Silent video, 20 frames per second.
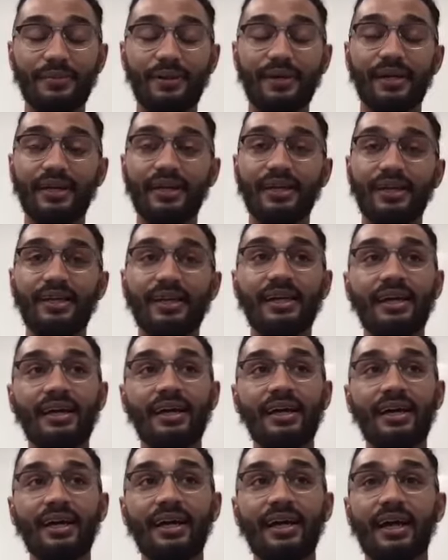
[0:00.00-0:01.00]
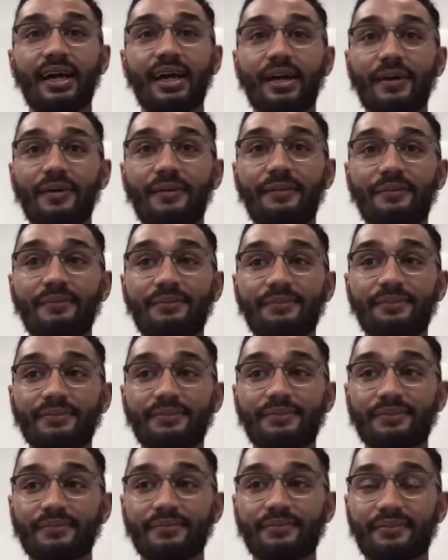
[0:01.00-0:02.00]
by it um,
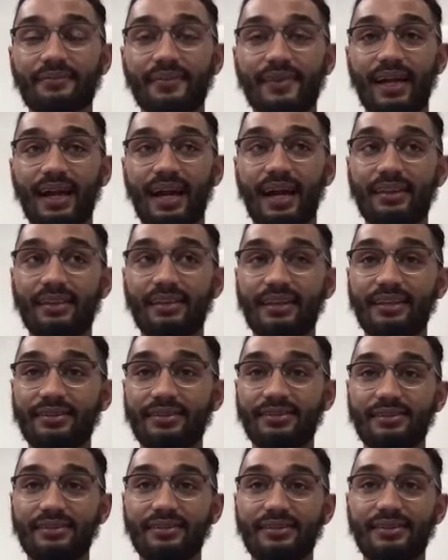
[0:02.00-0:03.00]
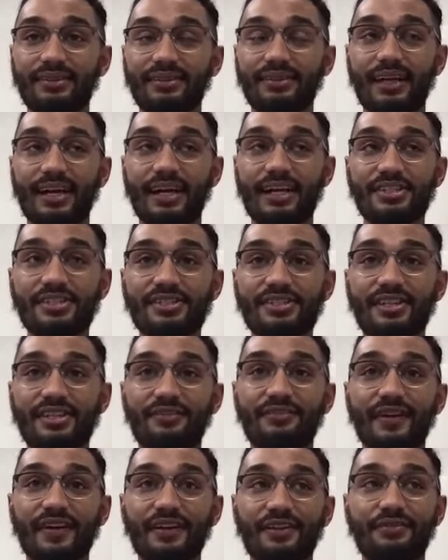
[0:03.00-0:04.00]
I think it's just an
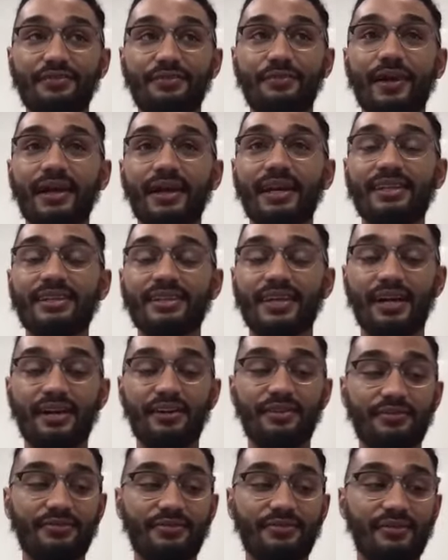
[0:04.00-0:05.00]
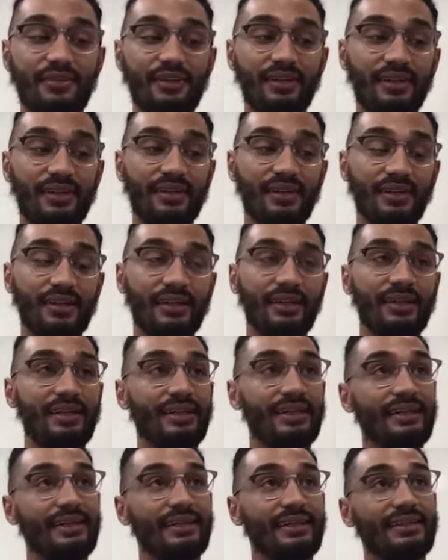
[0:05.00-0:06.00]
effective way and it's kind of
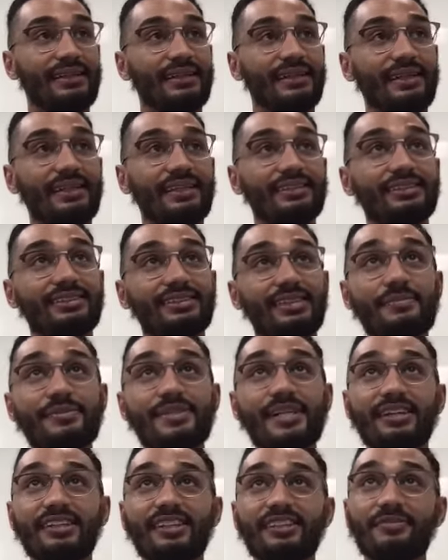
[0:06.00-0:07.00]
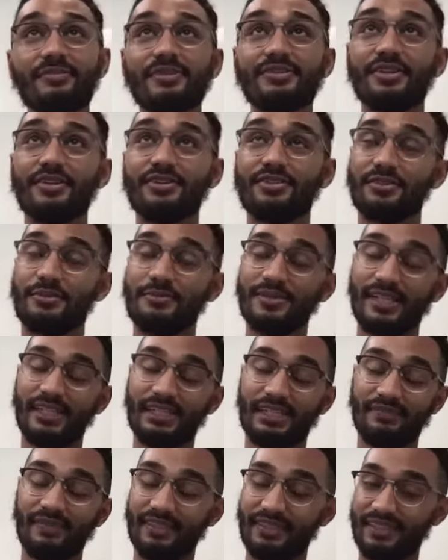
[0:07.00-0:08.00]
it's subjective but it's also
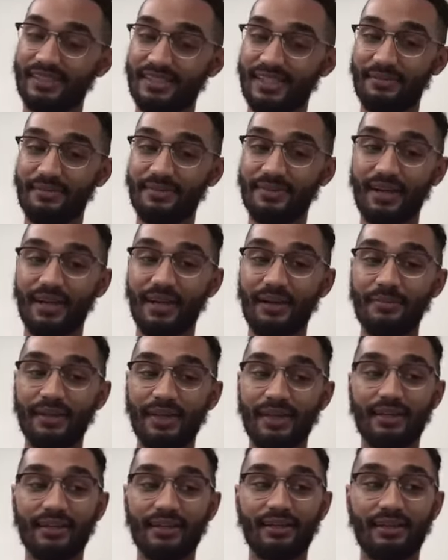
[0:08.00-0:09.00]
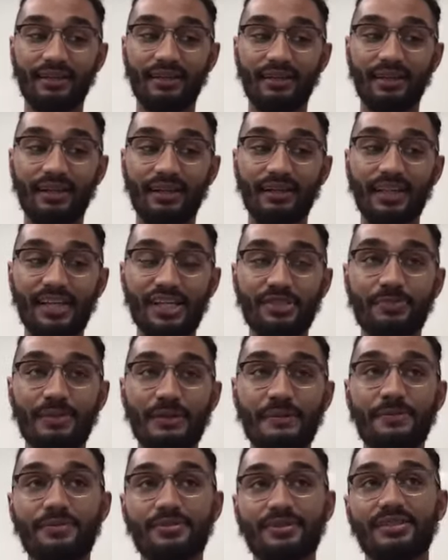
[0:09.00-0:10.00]
objective at the same time like it allows
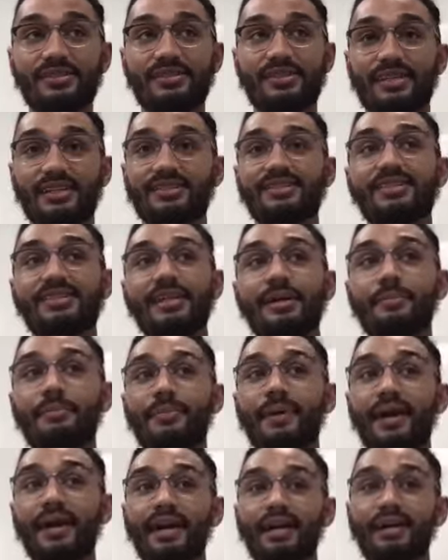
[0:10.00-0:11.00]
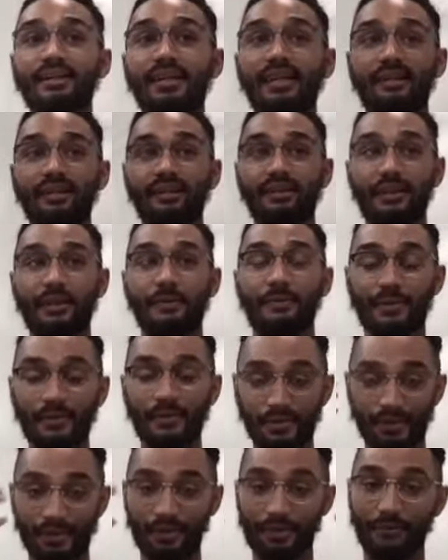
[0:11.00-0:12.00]
people to just like step back and like they
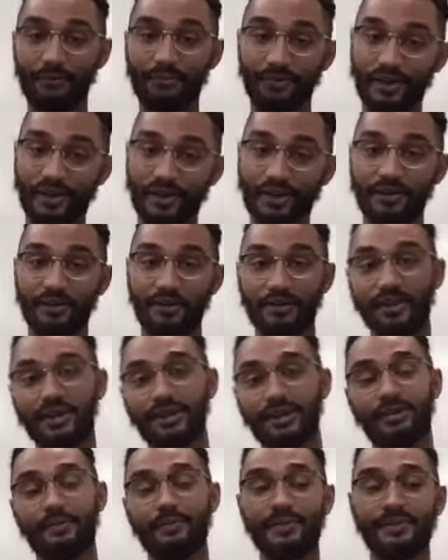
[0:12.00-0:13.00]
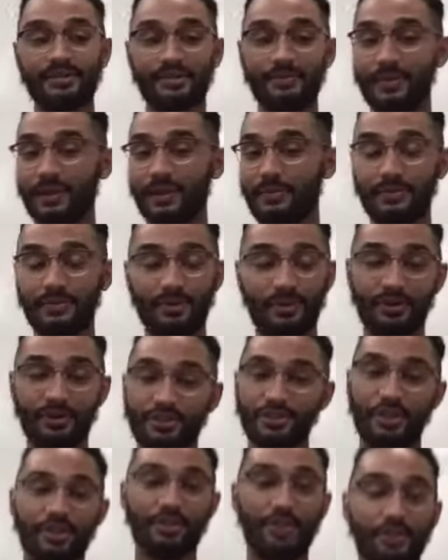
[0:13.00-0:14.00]
put their brain on like a piece of paper or a
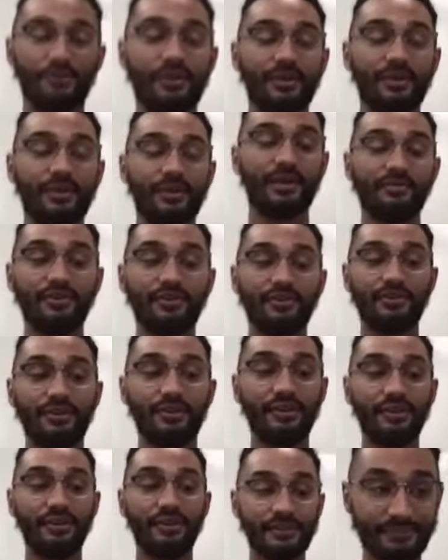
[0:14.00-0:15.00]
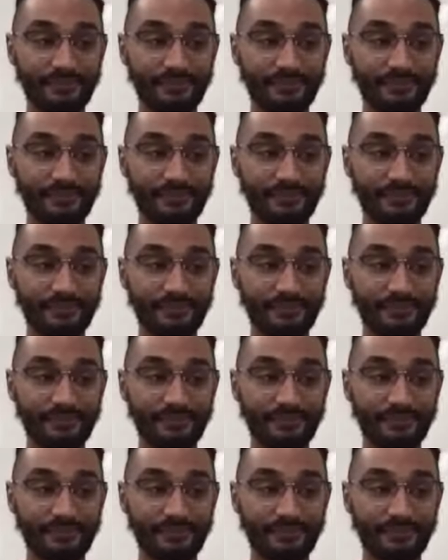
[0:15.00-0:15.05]
chart or whatever